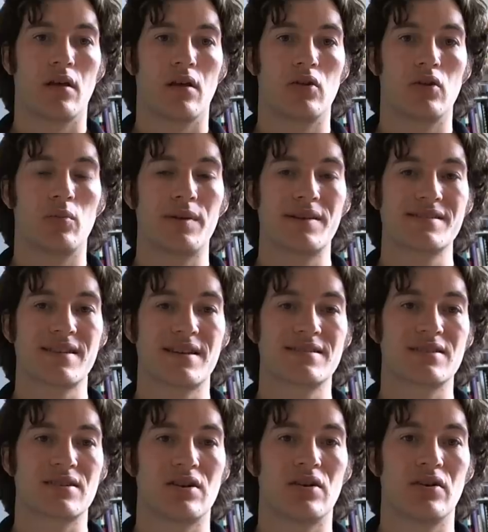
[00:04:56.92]
You'll be
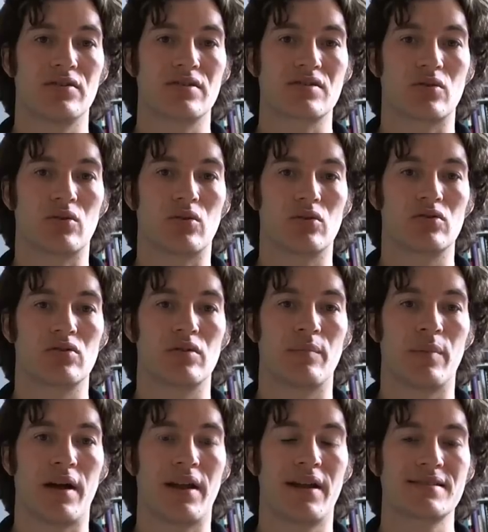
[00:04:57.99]
assessed on this course
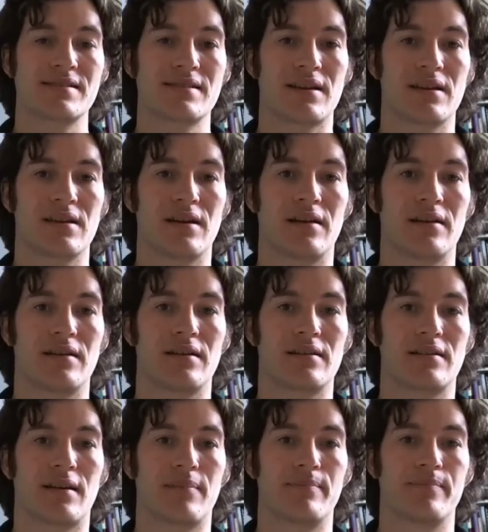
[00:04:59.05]
by an essay and an
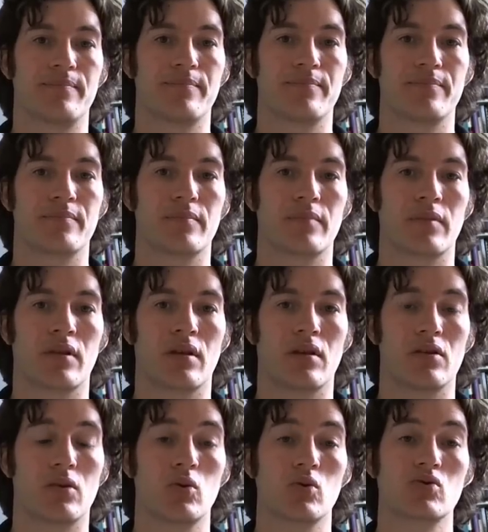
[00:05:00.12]
exam.
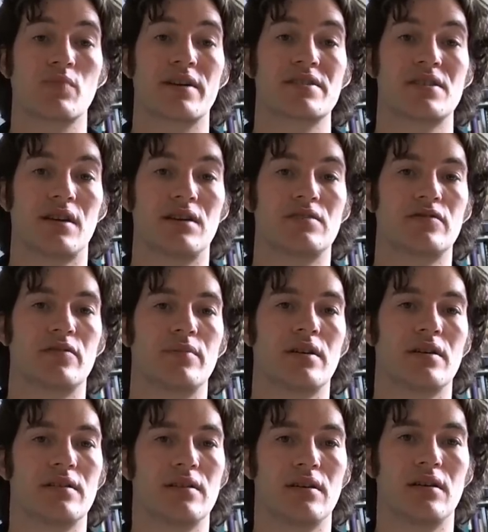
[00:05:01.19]
The course might change from
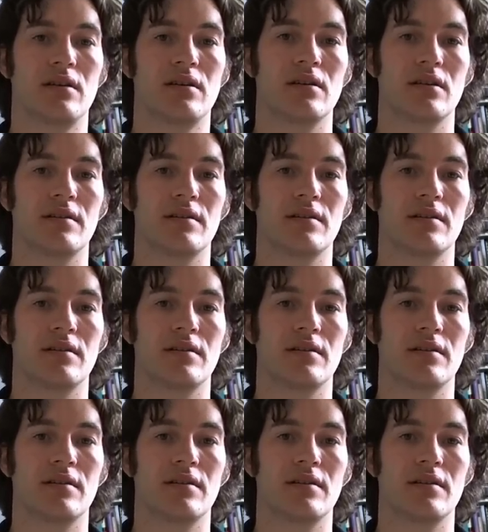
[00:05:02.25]
year to year.